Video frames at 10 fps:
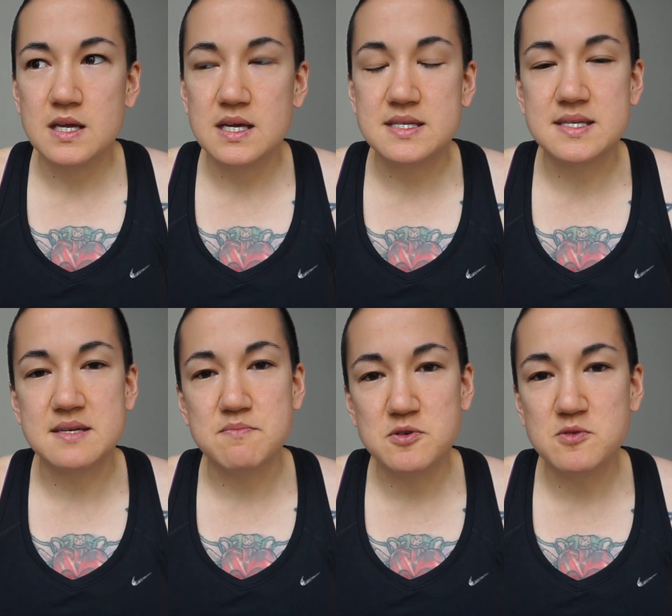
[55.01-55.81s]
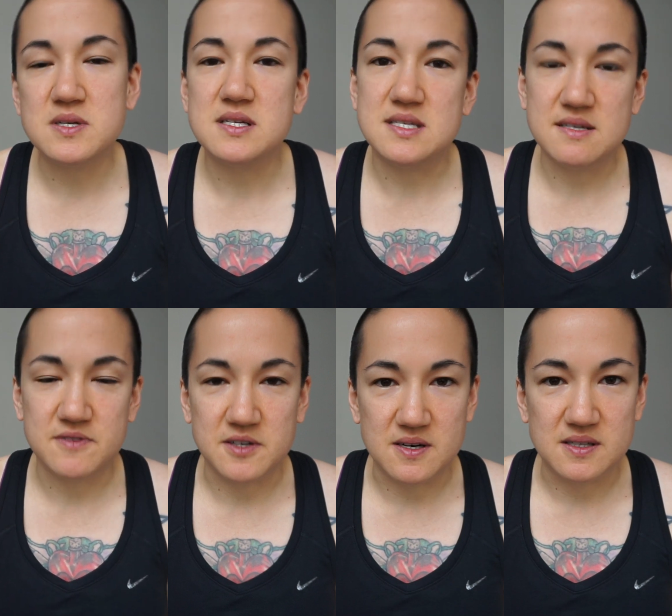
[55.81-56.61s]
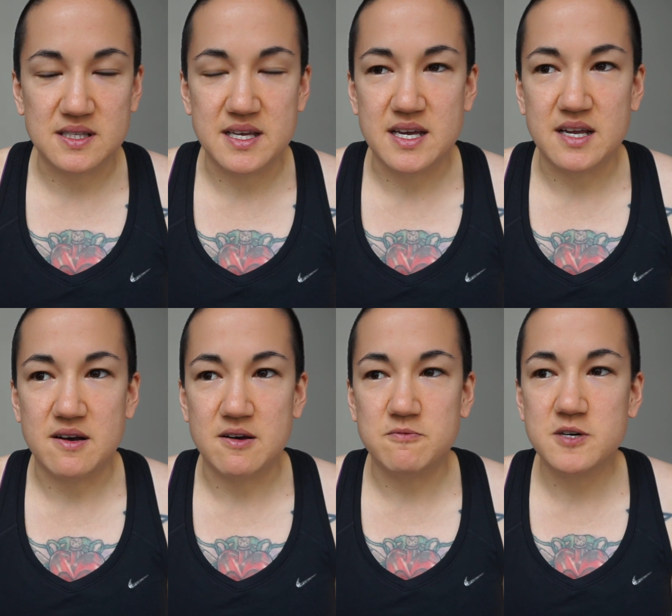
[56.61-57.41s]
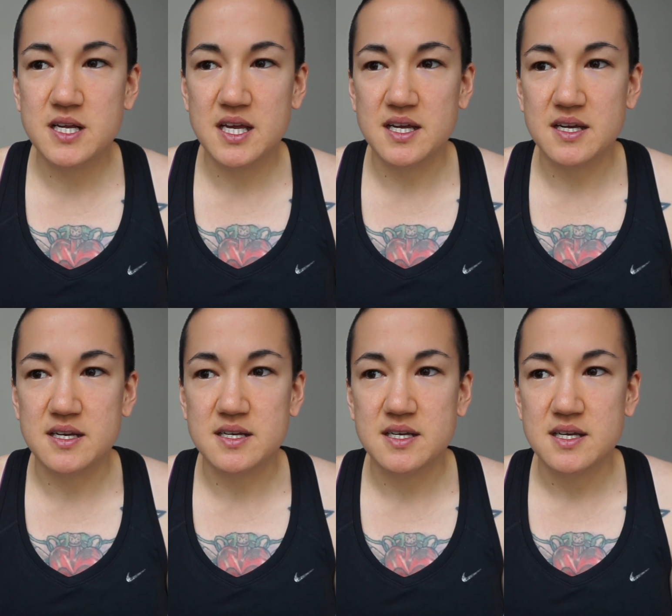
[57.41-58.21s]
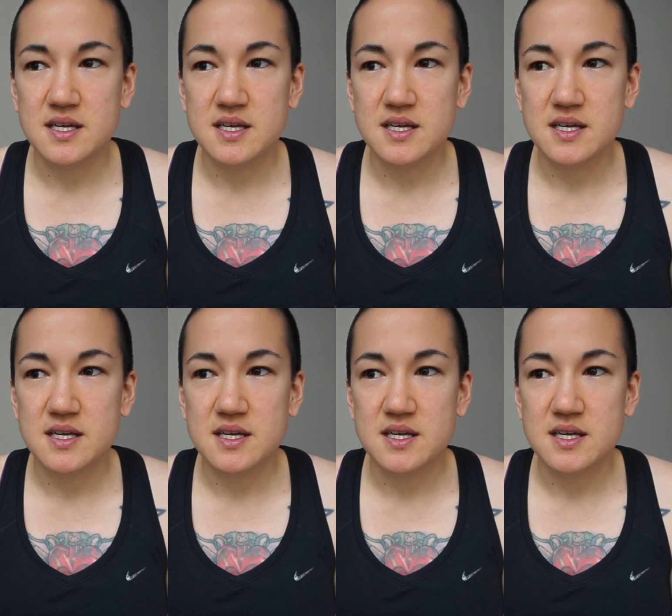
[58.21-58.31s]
It's simple, but it's difficult. Like on one hand,